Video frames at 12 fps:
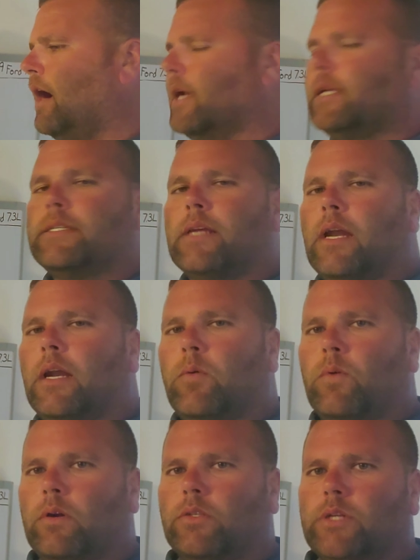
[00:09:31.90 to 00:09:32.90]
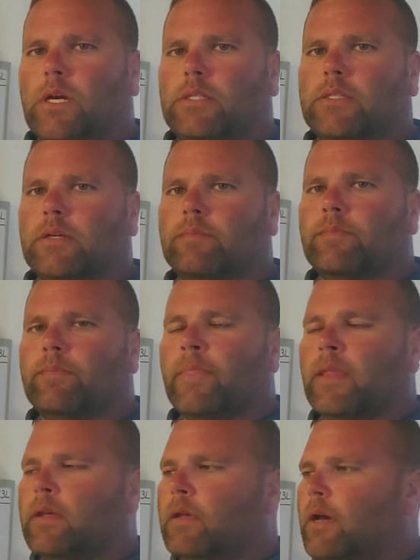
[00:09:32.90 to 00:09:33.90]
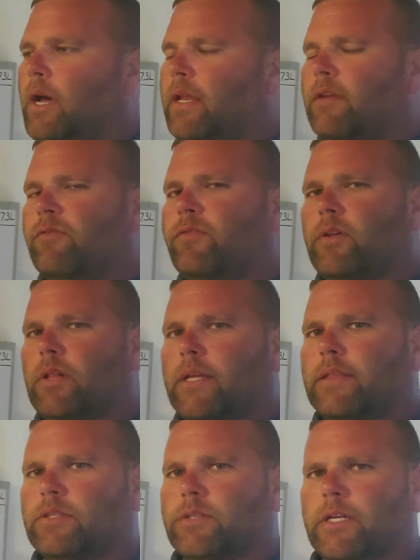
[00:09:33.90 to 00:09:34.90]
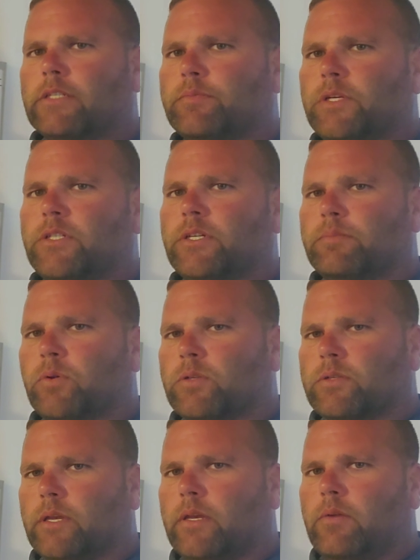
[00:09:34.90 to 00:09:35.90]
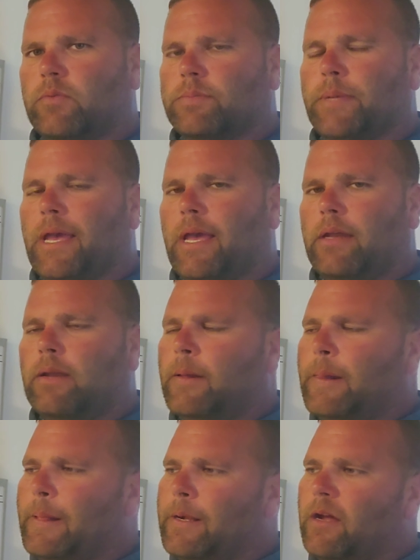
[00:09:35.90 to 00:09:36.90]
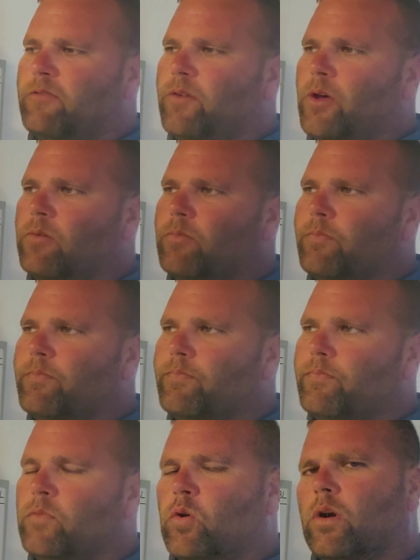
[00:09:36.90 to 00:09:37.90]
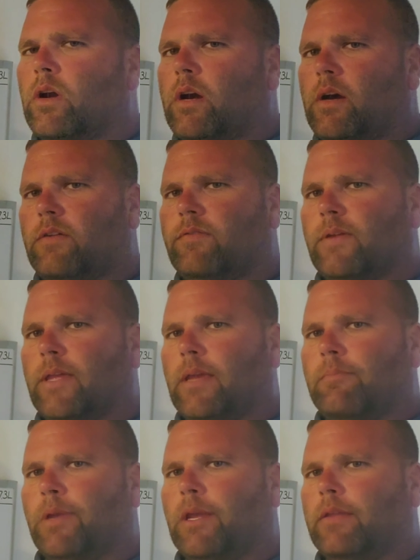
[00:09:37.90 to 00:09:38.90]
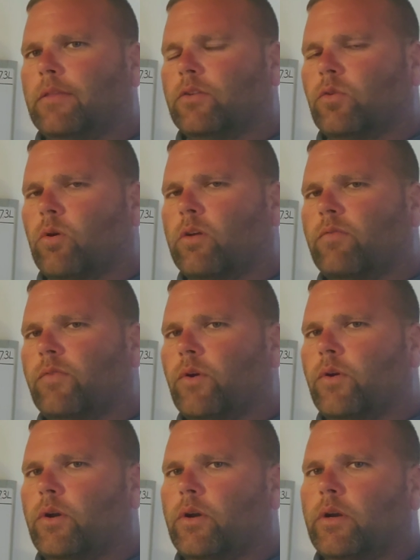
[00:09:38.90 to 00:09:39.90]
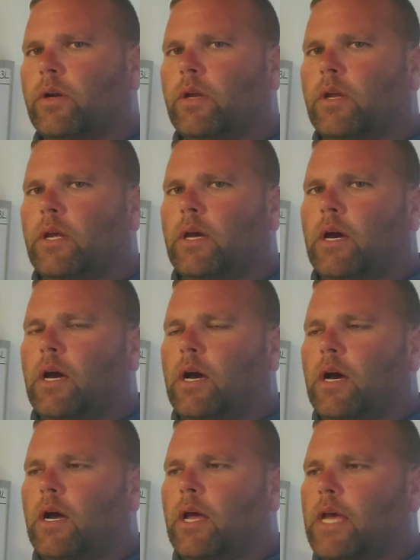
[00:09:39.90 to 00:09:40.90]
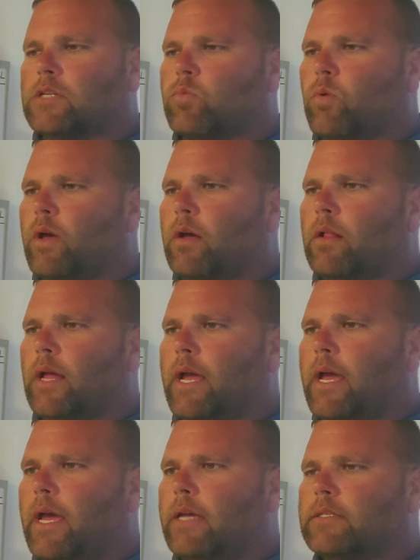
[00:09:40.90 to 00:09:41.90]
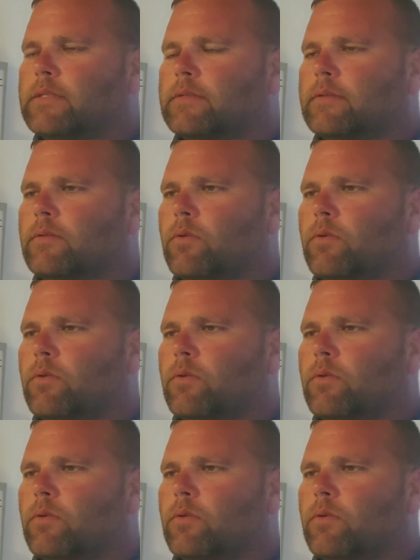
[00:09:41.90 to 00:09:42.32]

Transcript: I decided I wanted to try something. I didn't feel like the transmission per se was bad. I felt more of it being the torque converter uh, as well as,